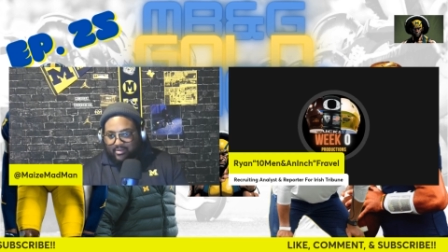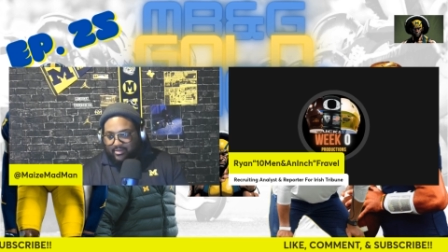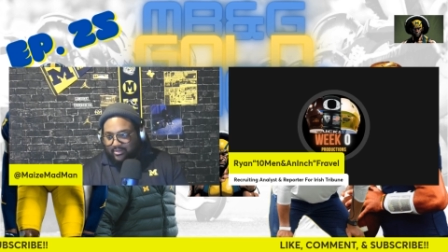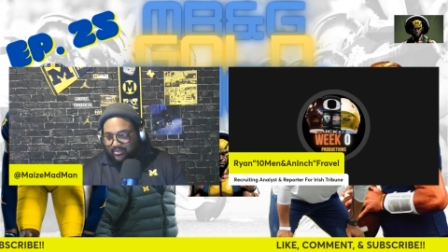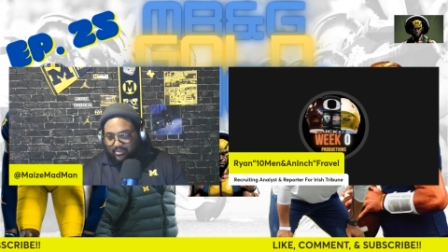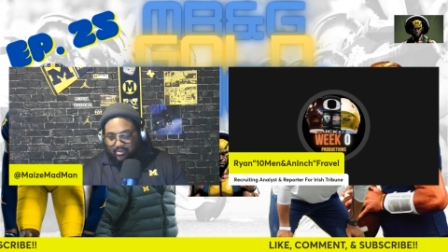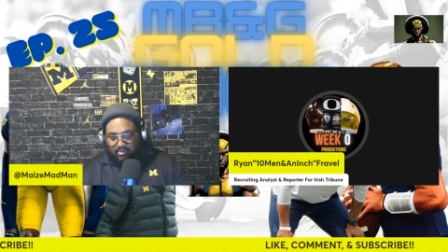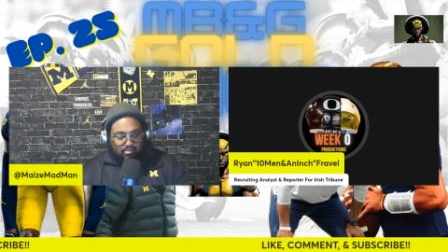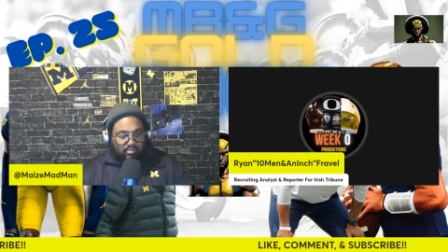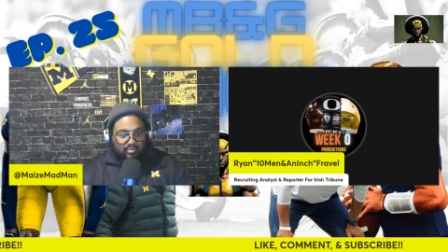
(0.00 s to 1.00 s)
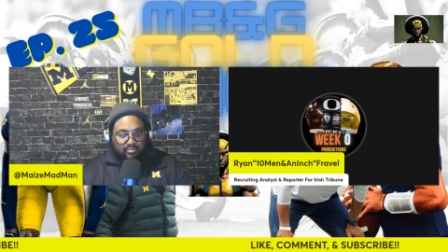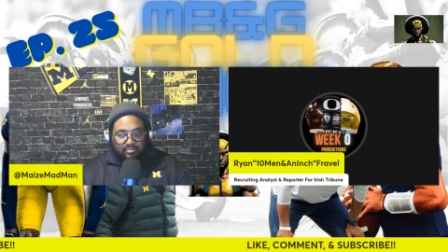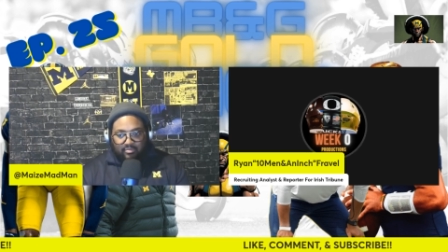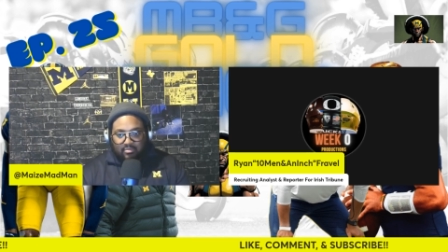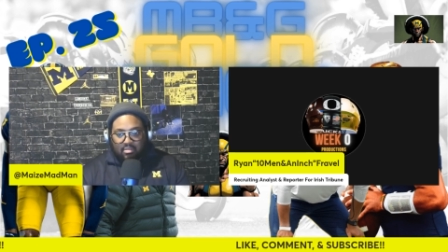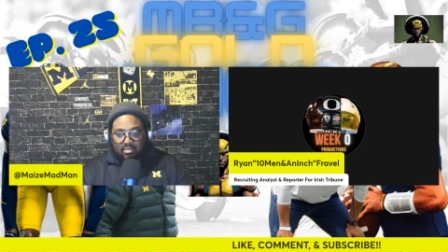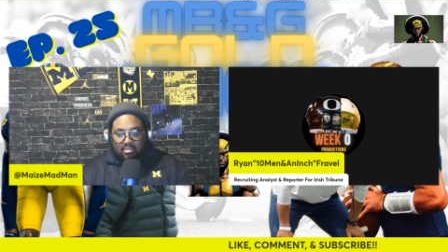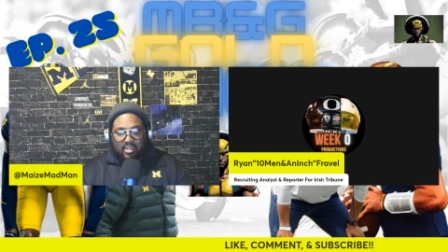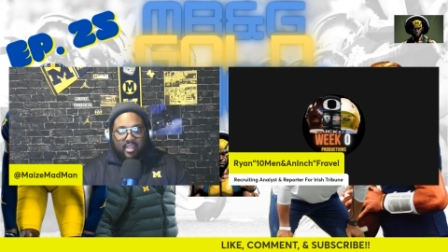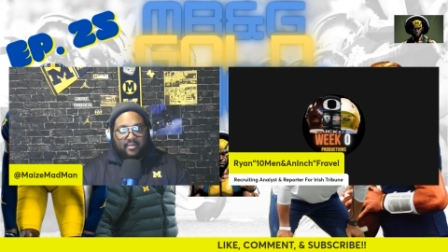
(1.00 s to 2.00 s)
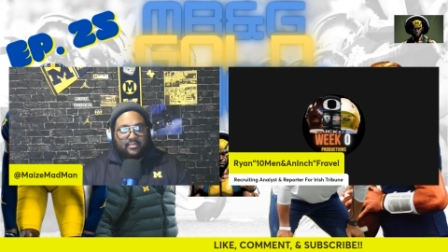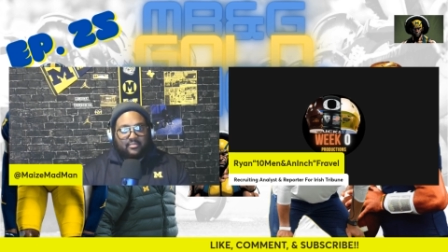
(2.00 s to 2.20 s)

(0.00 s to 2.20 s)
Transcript: breaking news, Phil. Yeah.